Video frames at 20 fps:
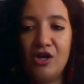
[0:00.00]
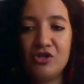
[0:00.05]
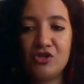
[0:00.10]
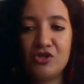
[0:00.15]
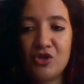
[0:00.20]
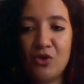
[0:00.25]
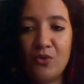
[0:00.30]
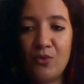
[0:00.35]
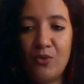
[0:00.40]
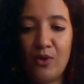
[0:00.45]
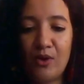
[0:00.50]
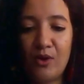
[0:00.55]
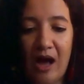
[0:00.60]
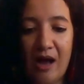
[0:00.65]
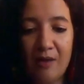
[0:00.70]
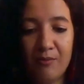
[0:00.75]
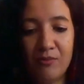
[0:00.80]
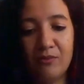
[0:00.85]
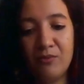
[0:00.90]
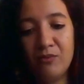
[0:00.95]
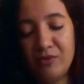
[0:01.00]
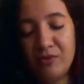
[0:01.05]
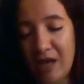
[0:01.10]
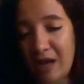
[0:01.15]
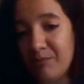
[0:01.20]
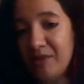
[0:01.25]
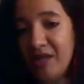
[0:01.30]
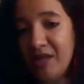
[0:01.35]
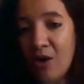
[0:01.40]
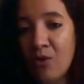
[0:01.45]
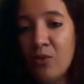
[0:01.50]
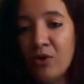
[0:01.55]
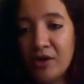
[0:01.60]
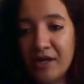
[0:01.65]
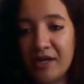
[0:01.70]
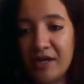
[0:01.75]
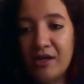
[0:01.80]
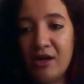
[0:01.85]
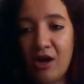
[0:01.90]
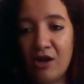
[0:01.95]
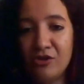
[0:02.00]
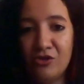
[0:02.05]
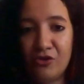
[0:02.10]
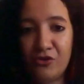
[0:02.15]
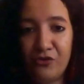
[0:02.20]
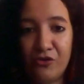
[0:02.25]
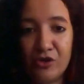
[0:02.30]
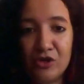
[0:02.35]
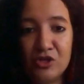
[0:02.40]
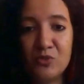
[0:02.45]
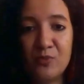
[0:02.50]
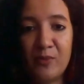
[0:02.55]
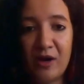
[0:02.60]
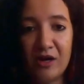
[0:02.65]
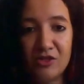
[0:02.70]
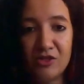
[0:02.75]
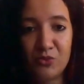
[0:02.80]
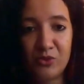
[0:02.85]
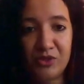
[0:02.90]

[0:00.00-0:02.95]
So I'm now working on the first part,